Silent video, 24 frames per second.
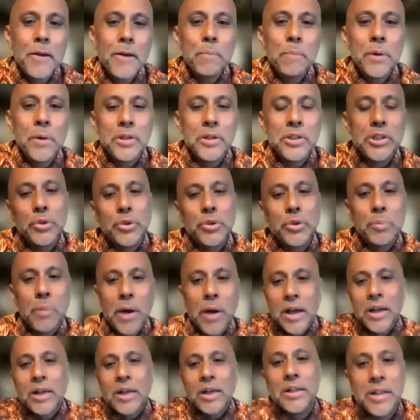but she
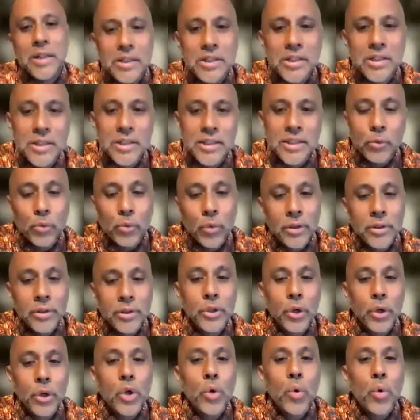reminded us, she's like, well, you
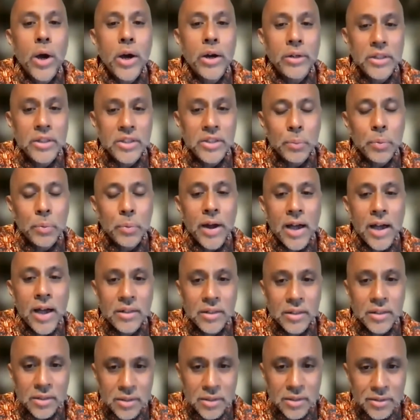know, a choir needs to
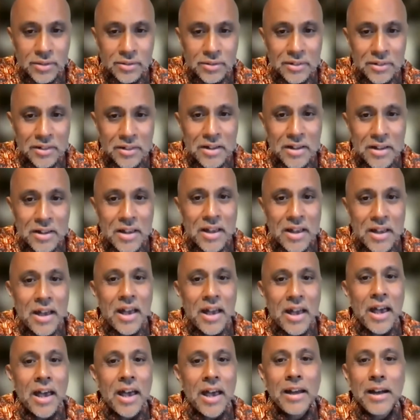practice,
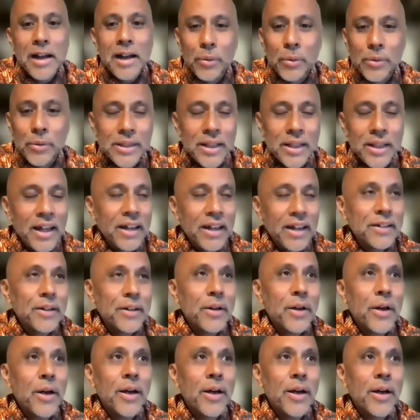and I was like,